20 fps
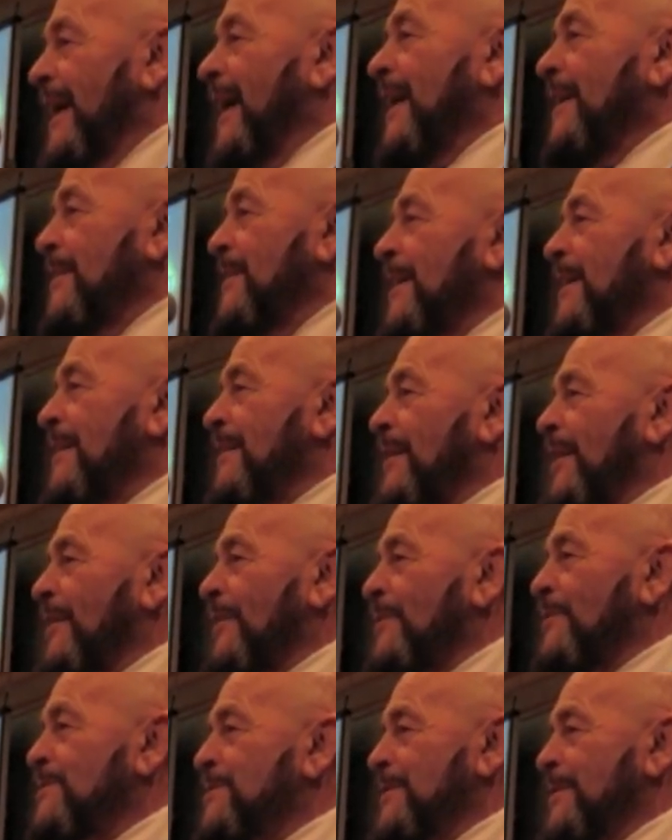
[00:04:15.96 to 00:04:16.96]
I did
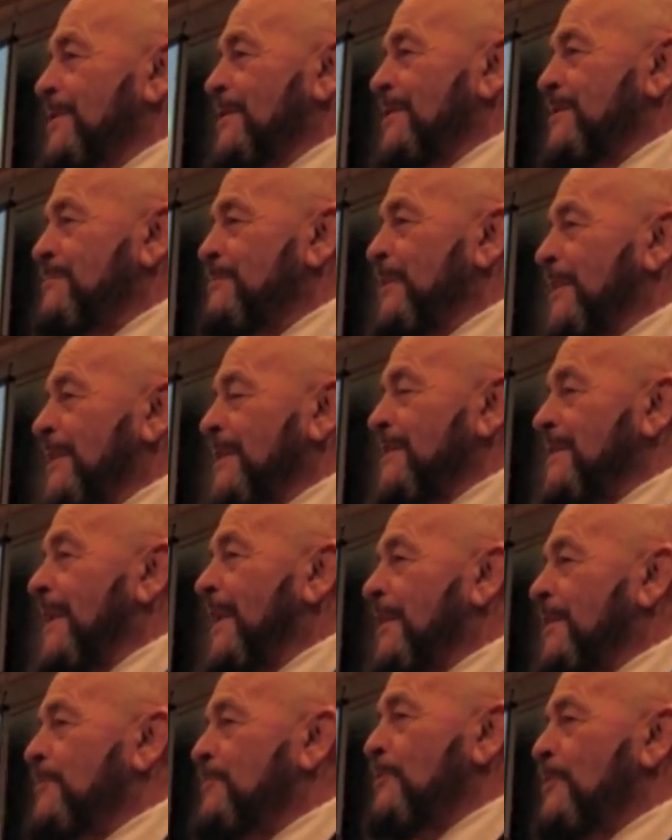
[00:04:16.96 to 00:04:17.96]
all those years, because I
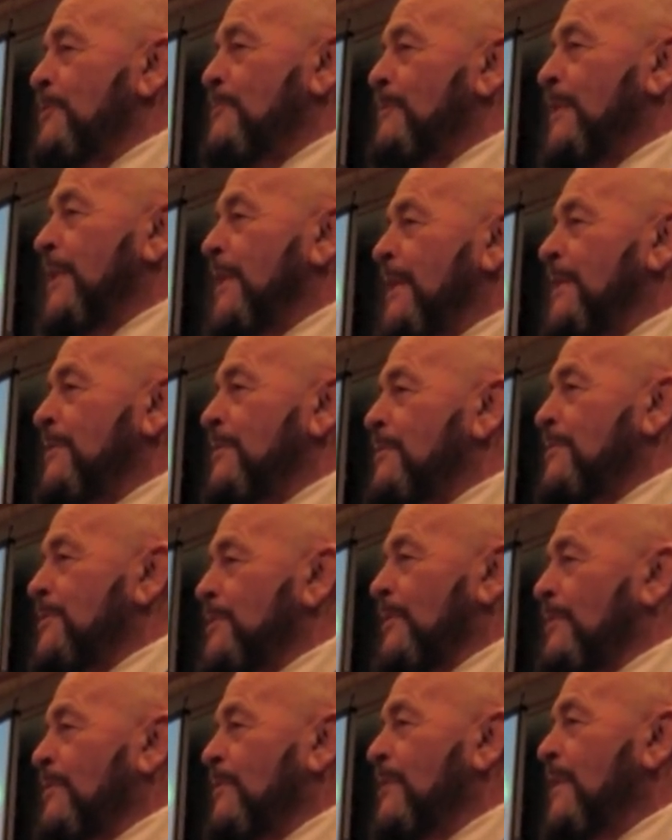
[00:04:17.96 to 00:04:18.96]
had a dream at 8 years
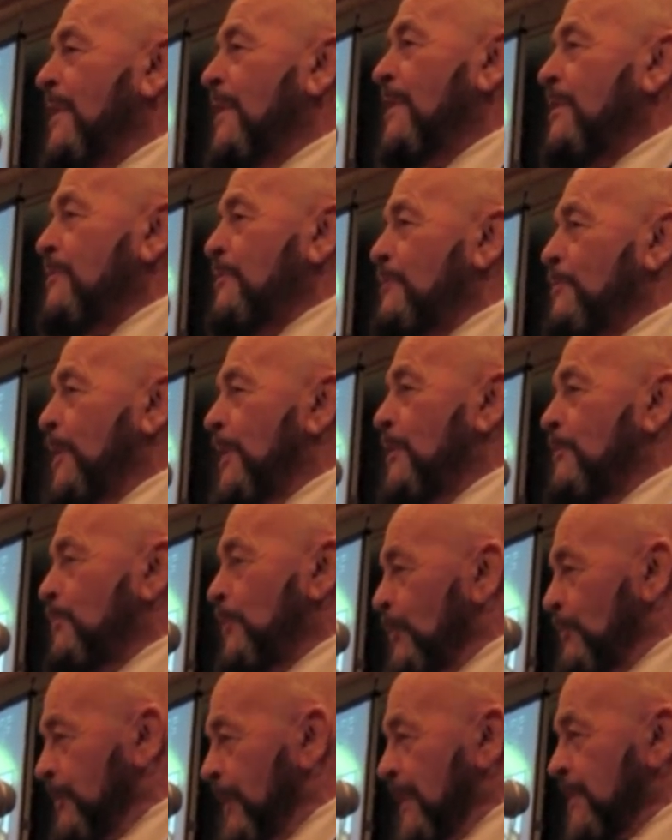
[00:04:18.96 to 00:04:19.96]
old to be a
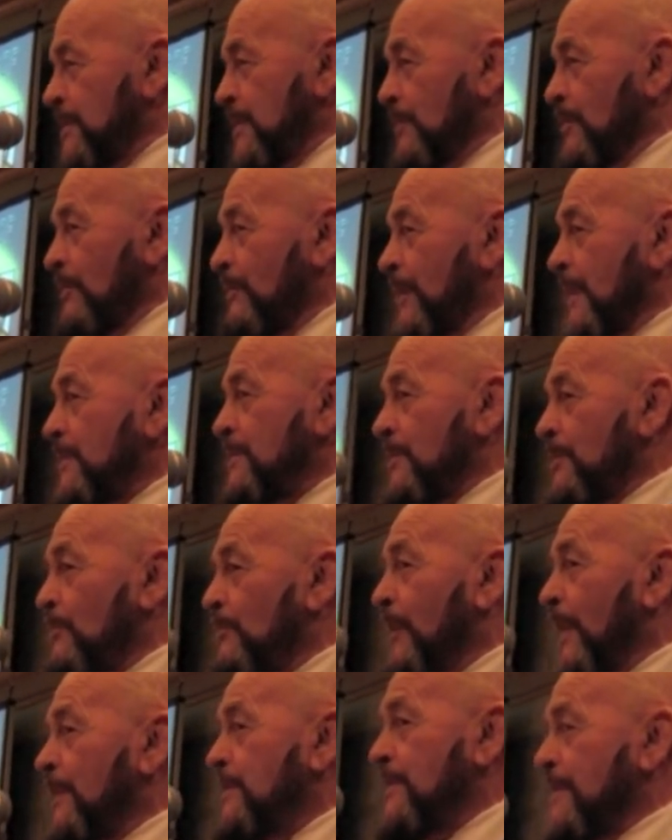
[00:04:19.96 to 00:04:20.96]
professional wrestler,
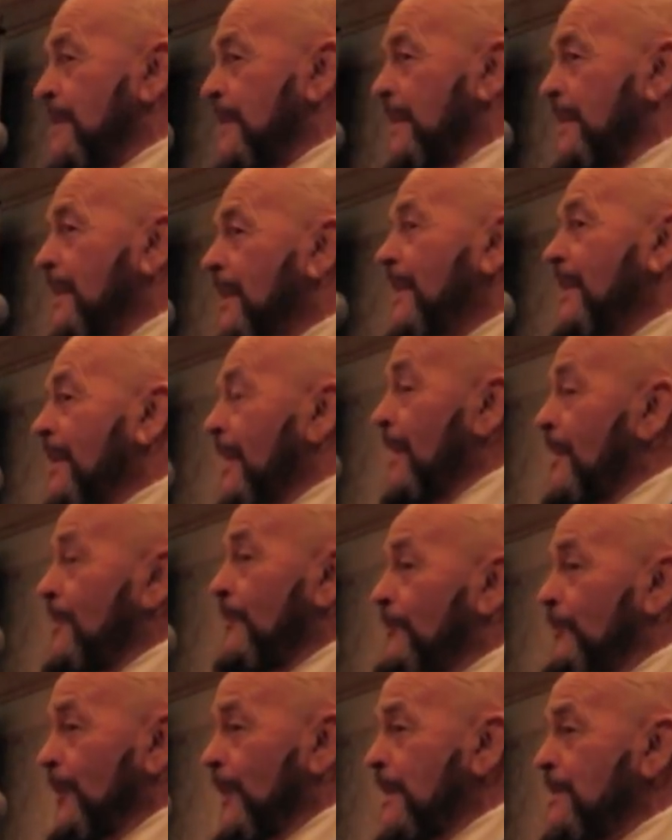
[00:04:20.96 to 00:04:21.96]
watching it on a
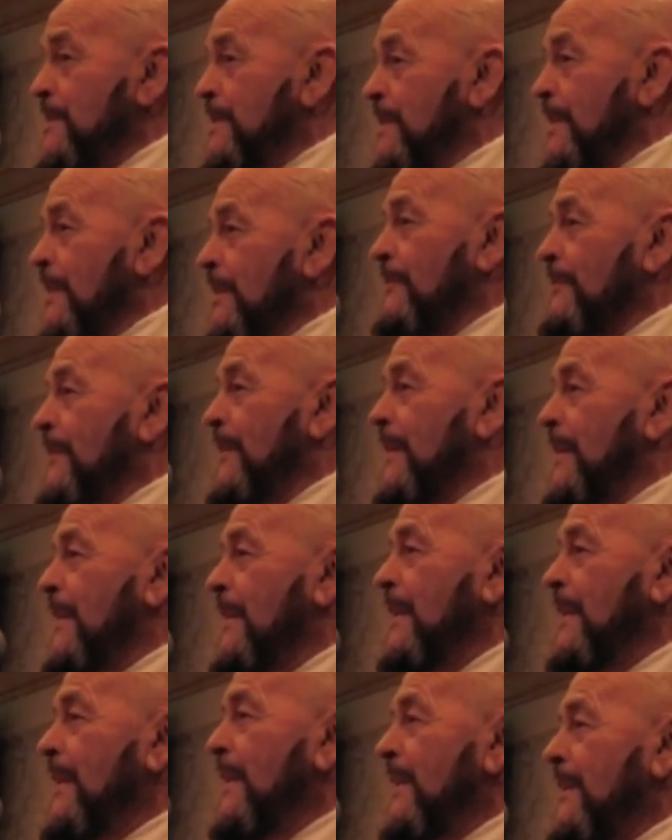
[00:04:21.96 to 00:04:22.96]
friend's
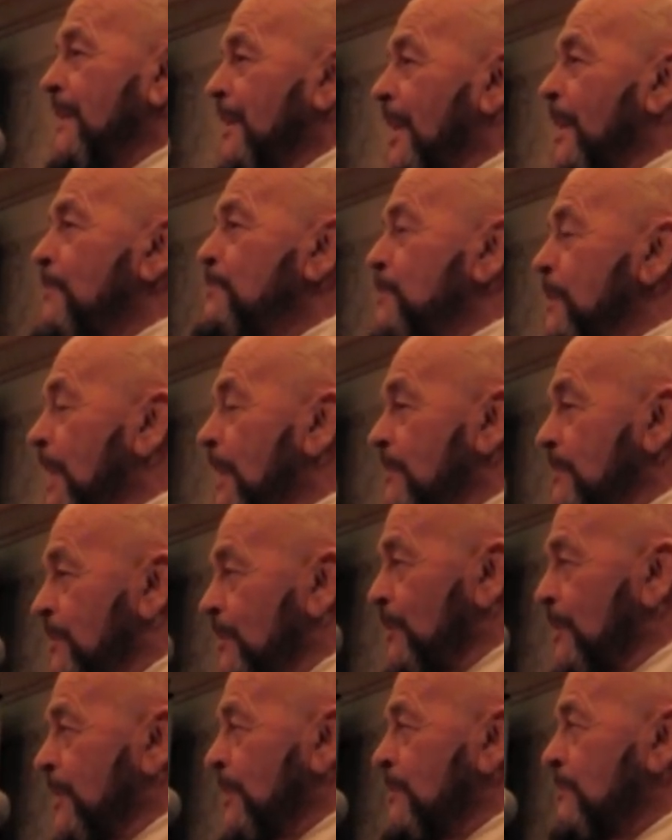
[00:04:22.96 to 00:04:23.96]
TV, kept that
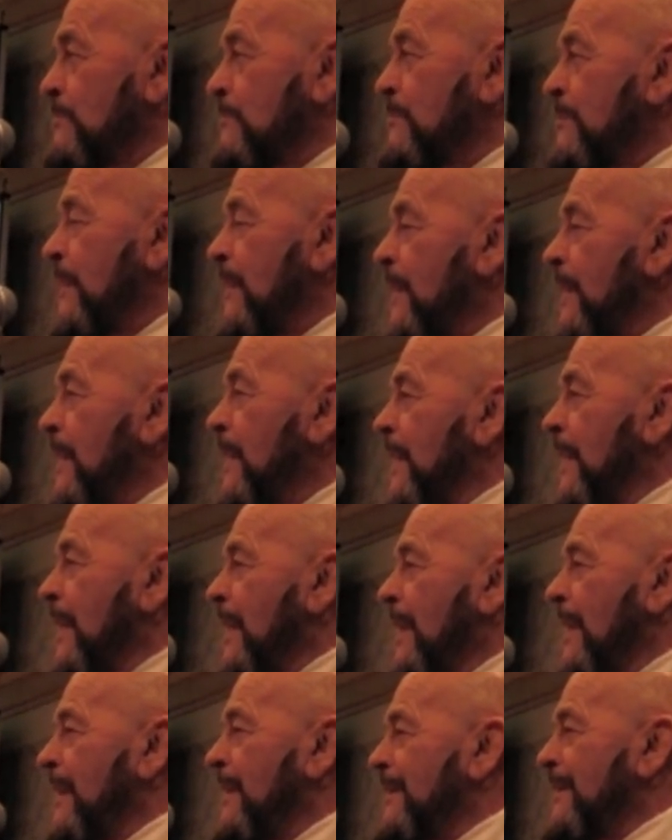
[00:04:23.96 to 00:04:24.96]
dream.
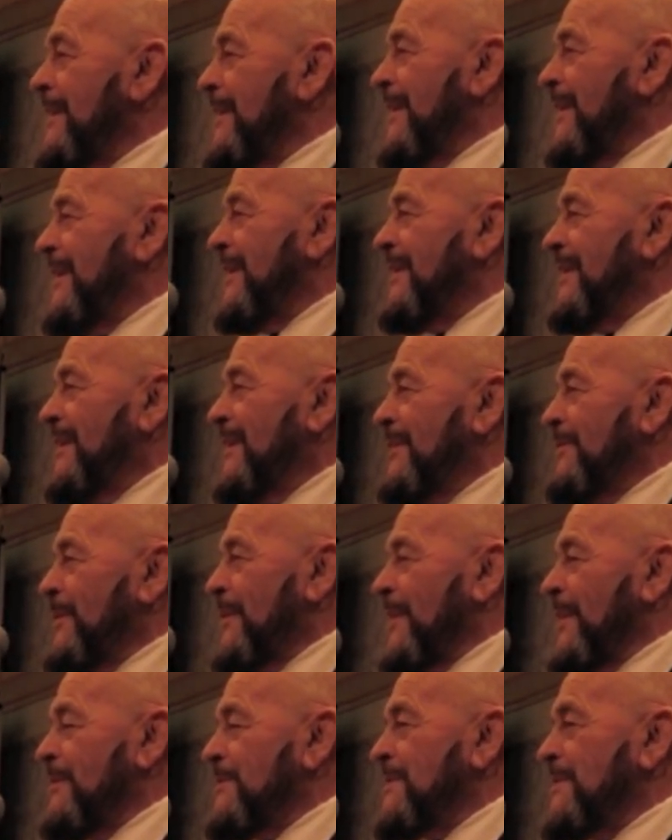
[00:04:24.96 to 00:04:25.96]
And
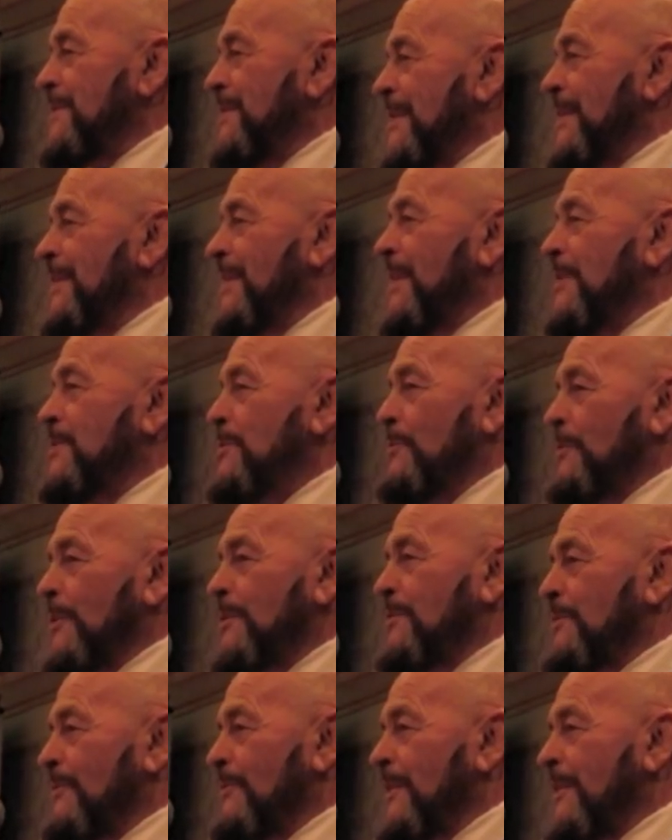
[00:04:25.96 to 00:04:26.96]
when I was a teenager,
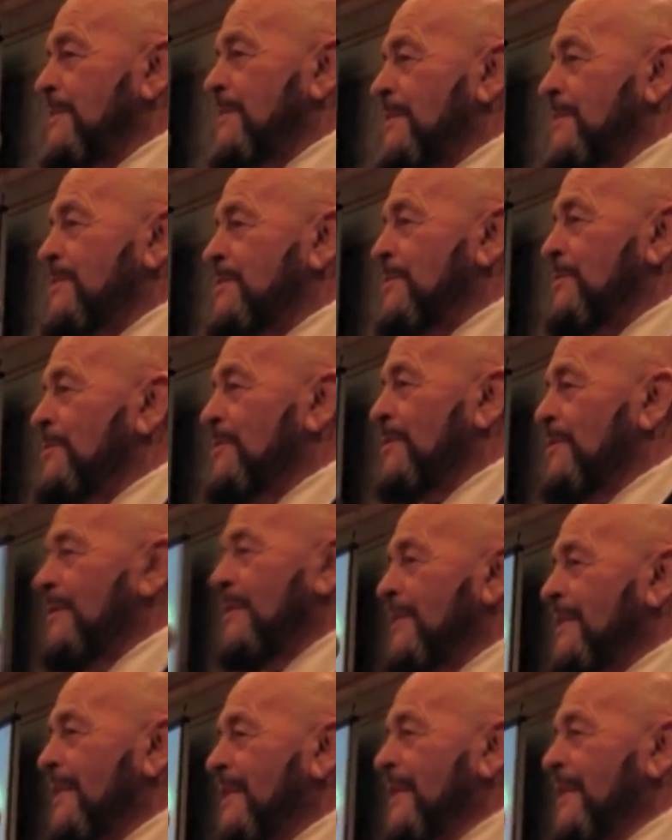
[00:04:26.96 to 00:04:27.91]
went to a wrestling school